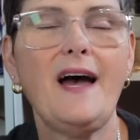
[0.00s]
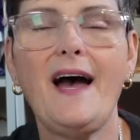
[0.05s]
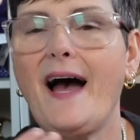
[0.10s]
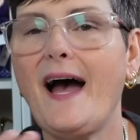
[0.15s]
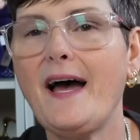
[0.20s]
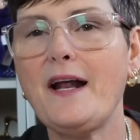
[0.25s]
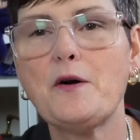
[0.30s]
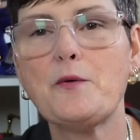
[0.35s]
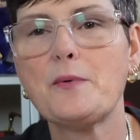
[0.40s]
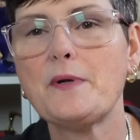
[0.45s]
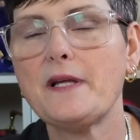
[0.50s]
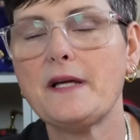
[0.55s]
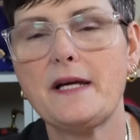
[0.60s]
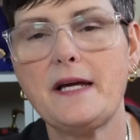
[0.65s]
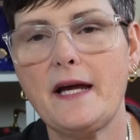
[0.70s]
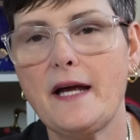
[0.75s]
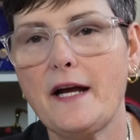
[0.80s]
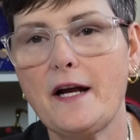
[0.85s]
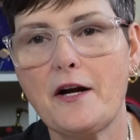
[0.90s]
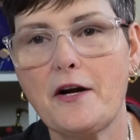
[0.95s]
I don't really
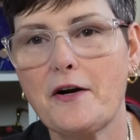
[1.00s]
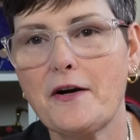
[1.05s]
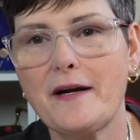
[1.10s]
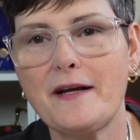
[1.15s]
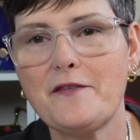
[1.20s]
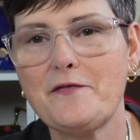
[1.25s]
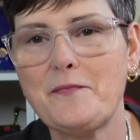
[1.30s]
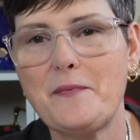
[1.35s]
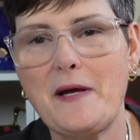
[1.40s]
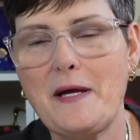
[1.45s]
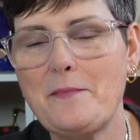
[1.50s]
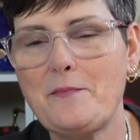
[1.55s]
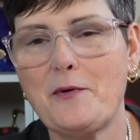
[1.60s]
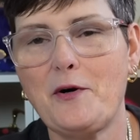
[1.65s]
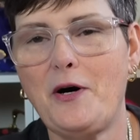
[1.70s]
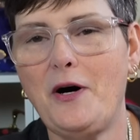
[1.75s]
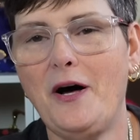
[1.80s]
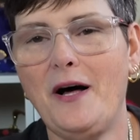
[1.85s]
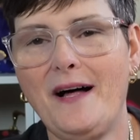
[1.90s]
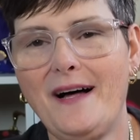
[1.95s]
care if
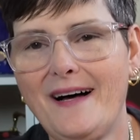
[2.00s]
people